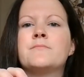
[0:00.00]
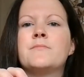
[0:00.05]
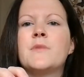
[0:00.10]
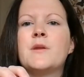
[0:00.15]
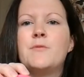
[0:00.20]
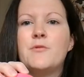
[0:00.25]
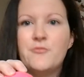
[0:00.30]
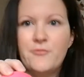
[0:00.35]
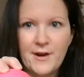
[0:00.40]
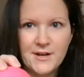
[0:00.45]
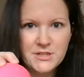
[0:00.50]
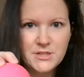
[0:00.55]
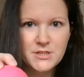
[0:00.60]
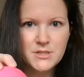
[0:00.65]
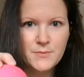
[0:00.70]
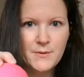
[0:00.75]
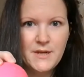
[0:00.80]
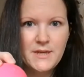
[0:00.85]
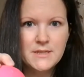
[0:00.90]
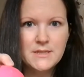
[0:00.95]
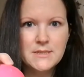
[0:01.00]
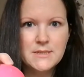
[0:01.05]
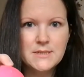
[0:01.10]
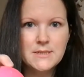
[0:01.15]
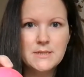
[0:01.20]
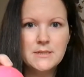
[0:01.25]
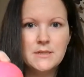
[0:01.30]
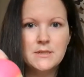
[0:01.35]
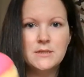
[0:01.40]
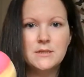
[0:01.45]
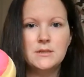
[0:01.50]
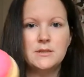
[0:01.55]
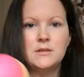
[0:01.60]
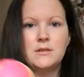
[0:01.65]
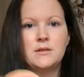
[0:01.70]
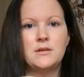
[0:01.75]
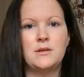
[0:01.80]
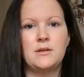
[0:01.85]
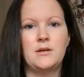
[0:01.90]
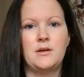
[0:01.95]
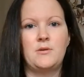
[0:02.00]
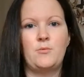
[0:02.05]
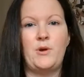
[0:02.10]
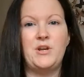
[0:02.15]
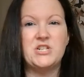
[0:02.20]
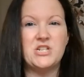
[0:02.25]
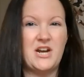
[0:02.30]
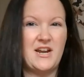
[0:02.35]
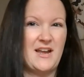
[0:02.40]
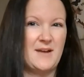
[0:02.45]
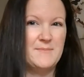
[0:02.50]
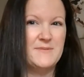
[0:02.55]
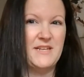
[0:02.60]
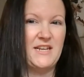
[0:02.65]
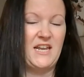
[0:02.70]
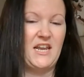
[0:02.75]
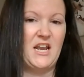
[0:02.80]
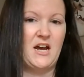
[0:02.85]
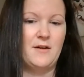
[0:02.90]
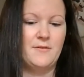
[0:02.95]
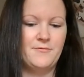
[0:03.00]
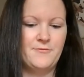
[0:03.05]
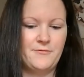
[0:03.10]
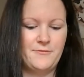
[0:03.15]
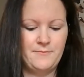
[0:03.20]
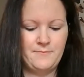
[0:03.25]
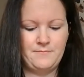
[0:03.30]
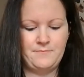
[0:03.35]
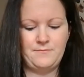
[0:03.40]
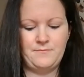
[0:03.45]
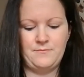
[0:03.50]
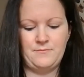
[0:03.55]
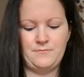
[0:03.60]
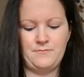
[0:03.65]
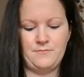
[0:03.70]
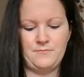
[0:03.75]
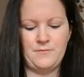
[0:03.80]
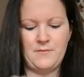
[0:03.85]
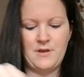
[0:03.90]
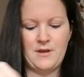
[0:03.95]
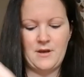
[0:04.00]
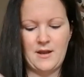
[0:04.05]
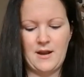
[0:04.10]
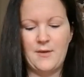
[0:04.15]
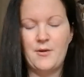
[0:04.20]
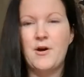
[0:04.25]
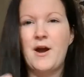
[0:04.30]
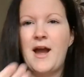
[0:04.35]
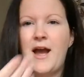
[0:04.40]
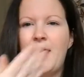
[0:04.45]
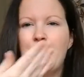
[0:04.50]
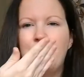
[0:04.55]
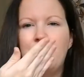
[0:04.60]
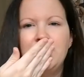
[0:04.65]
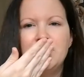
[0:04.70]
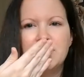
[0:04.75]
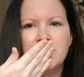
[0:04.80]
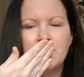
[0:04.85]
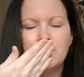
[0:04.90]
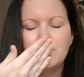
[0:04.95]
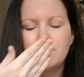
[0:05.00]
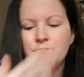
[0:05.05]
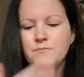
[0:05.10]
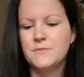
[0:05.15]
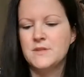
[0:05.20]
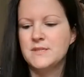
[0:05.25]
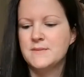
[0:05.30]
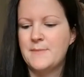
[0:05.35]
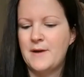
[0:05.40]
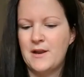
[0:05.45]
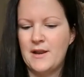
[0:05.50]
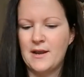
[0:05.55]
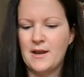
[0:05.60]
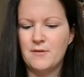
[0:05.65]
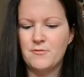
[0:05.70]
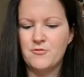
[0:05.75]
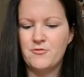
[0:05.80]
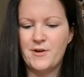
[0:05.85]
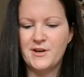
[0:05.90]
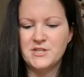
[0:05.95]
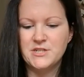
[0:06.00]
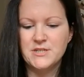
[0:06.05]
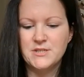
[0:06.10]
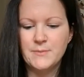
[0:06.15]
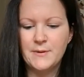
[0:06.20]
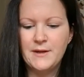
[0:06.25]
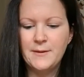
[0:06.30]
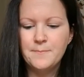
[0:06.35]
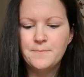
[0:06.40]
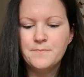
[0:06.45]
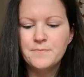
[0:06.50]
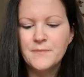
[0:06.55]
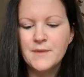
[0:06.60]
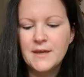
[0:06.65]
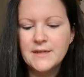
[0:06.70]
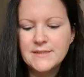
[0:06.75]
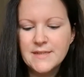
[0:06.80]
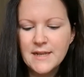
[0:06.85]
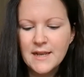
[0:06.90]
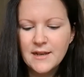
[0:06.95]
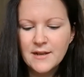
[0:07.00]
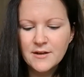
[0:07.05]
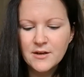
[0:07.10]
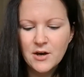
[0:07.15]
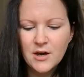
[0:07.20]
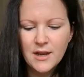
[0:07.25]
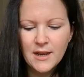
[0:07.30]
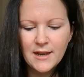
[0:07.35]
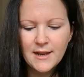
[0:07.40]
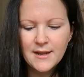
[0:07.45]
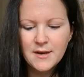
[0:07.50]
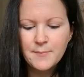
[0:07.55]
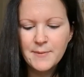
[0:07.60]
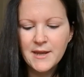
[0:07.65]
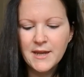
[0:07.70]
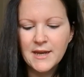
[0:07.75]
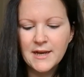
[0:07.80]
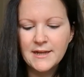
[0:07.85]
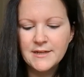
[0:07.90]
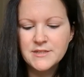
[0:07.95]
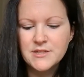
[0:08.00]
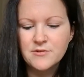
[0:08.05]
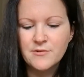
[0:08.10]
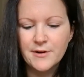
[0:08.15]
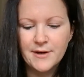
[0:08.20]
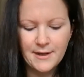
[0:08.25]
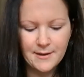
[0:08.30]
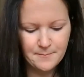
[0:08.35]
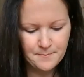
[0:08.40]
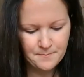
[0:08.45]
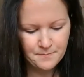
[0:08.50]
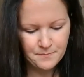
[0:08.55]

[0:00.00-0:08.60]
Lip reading: refresher sweets, which I absolutely love, and I'm quite happy to smell like a refresher sweet. It's got a little bit of glitter on it,